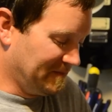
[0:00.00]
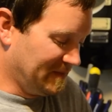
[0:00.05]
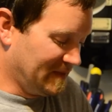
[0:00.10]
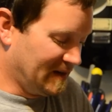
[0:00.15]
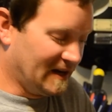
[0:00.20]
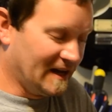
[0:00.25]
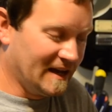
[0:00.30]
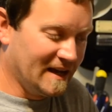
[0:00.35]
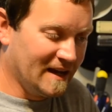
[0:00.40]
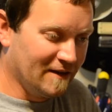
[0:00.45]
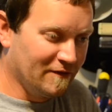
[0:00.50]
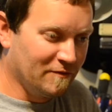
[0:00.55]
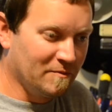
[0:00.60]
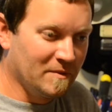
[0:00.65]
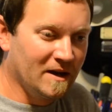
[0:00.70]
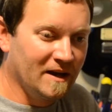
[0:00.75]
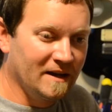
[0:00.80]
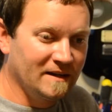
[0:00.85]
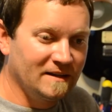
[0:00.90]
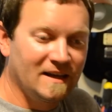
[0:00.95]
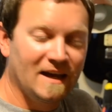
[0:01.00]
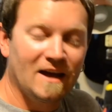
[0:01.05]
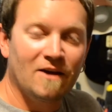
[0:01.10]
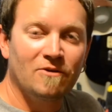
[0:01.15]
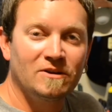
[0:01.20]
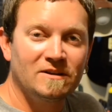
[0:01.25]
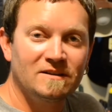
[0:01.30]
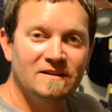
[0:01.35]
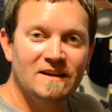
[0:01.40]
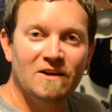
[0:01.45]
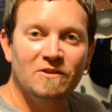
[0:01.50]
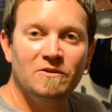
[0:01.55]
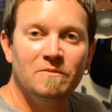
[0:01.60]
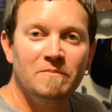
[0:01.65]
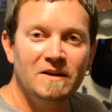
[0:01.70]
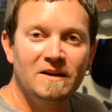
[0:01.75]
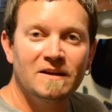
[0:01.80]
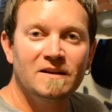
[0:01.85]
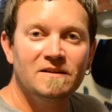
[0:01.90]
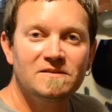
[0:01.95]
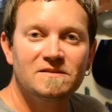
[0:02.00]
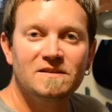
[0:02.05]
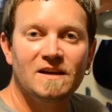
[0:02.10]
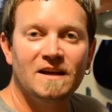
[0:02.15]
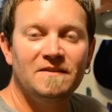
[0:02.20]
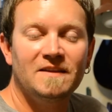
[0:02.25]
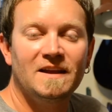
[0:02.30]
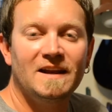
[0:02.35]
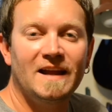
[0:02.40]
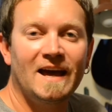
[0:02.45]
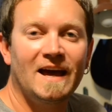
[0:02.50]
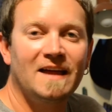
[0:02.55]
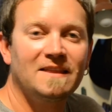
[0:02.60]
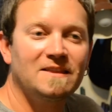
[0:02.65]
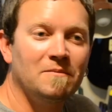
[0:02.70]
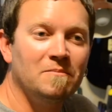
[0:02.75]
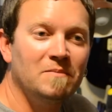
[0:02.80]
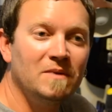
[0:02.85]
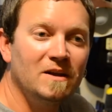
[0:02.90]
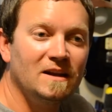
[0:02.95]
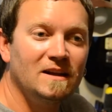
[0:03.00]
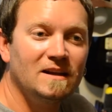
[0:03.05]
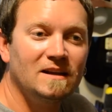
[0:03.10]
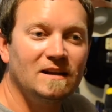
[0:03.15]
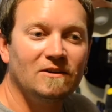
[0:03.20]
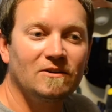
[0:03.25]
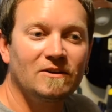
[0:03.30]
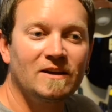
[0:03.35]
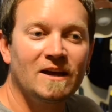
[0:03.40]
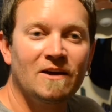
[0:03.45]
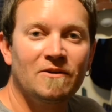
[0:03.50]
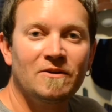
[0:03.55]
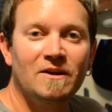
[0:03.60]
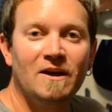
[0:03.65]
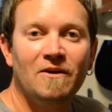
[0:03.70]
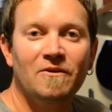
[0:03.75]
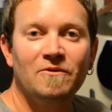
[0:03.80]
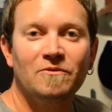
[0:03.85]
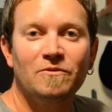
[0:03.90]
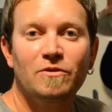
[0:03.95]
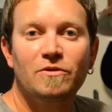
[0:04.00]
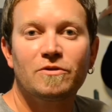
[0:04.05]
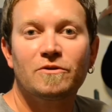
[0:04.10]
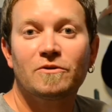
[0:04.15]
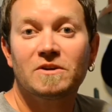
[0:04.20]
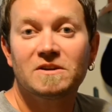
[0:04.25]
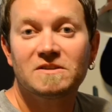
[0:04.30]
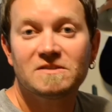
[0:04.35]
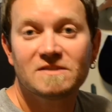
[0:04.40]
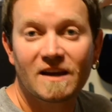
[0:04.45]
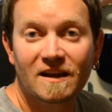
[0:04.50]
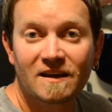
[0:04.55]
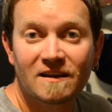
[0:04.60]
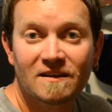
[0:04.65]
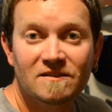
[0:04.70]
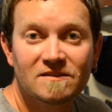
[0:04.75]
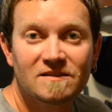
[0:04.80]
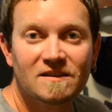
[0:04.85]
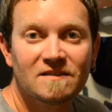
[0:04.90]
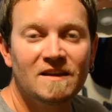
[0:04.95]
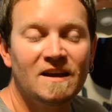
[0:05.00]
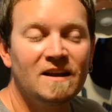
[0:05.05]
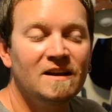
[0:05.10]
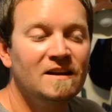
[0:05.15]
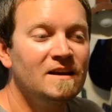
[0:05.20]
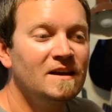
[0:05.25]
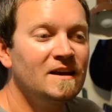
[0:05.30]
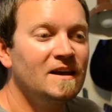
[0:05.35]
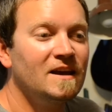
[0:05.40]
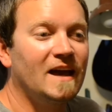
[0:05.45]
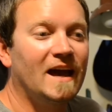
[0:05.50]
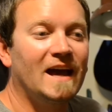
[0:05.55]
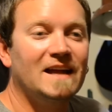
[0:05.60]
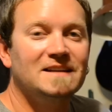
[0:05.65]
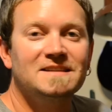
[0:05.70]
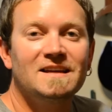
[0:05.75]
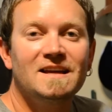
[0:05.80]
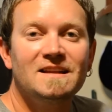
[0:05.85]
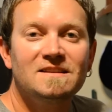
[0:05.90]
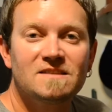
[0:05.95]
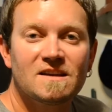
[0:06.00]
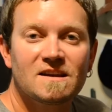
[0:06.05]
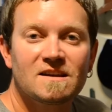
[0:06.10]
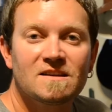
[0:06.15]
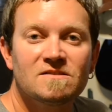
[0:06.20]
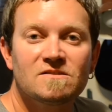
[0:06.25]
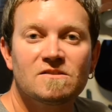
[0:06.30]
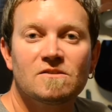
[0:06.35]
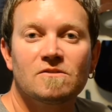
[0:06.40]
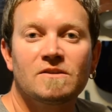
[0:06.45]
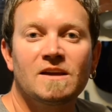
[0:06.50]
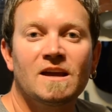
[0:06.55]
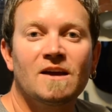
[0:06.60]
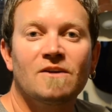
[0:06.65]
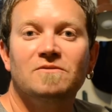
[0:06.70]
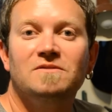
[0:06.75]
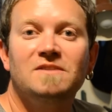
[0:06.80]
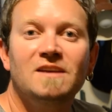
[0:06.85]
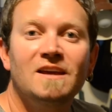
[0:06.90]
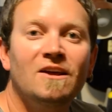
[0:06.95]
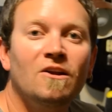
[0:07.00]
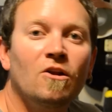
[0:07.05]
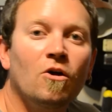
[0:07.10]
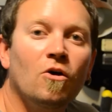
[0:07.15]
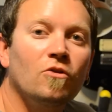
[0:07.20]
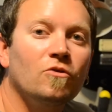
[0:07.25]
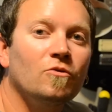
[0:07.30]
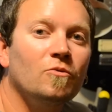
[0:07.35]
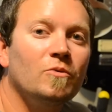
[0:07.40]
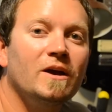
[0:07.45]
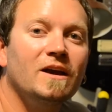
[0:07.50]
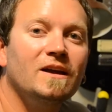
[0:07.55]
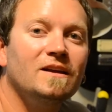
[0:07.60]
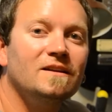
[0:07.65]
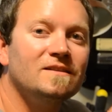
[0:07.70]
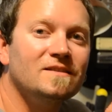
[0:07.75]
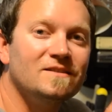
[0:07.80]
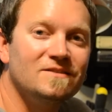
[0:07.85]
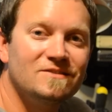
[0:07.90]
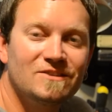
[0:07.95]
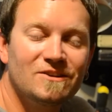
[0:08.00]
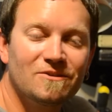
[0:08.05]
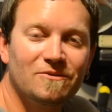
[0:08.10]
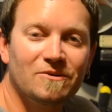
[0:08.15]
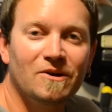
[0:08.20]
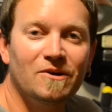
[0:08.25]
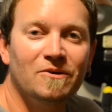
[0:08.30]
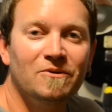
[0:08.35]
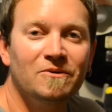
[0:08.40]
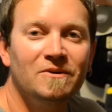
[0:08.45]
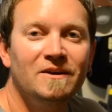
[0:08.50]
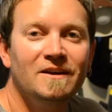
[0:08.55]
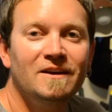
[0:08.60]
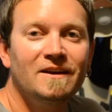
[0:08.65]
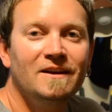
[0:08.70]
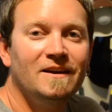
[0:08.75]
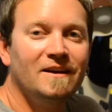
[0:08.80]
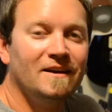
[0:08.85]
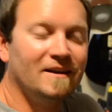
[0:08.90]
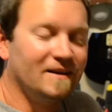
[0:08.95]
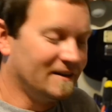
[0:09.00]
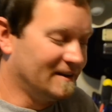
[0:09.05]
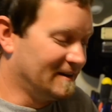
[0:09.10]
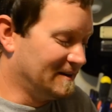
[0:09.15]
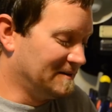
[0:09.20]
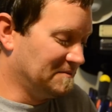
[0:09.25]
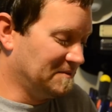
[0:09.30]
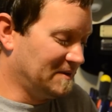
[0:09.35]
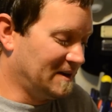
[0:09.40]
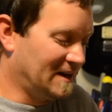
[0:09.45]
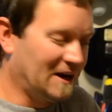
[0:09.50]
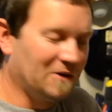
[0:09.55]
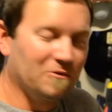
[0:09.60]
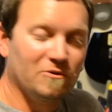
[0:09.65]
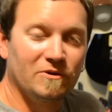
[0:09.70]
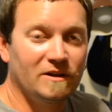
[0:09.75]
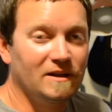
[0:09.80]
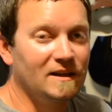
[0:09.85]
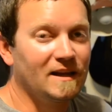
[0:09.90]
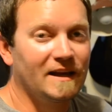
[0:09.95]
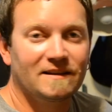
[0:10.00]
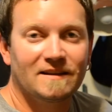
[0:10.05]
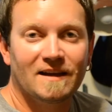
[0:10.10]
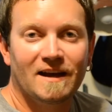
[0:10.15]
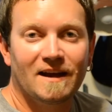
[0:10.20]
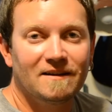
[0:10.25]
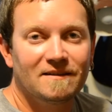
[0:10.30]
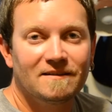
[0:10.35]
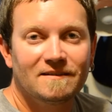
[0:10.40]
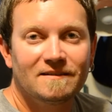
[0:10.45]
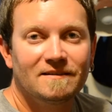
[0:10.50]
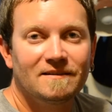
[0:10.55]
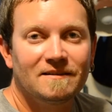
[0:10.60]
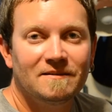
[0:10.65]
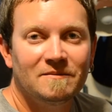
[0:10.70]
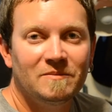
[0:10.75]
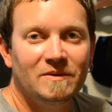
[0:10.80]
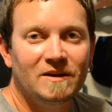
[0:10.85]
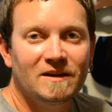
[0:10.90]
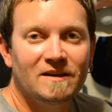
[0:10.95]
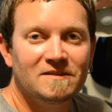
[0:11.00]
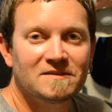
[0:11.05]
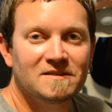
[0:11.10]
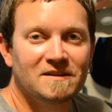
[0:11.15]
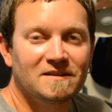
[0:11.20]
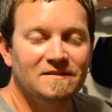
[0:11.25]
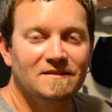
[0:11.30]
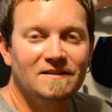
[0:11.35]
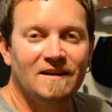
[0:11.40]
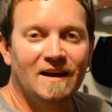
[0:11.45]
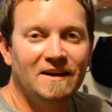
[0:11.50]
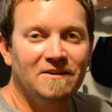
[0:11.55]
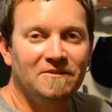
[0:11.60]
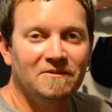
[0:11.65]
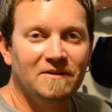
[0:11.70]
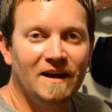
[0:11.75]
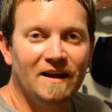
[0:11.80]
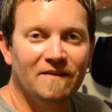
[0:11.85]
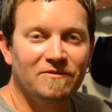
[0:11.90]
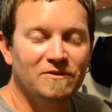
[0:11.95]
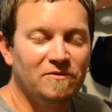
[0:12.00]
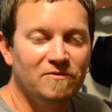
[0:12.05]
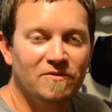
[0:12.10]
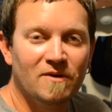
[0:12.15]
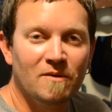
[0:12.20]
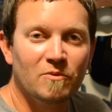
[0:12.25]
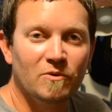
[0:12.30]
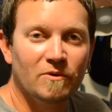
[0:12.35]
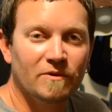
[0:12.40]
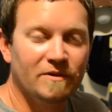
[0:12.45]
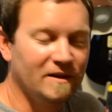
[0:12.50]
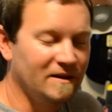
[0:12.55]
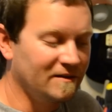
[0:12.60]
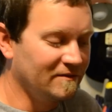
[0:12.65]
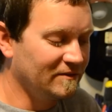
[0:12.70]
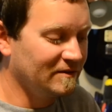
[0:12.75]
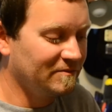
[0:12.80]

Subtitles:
And I have mine counting down the minutes, and then at the minute, it'll count down 30 seconds, and then at 10 seconds, it'll count 10 all the way to 0. And I really like that because I don't have to fumble with it.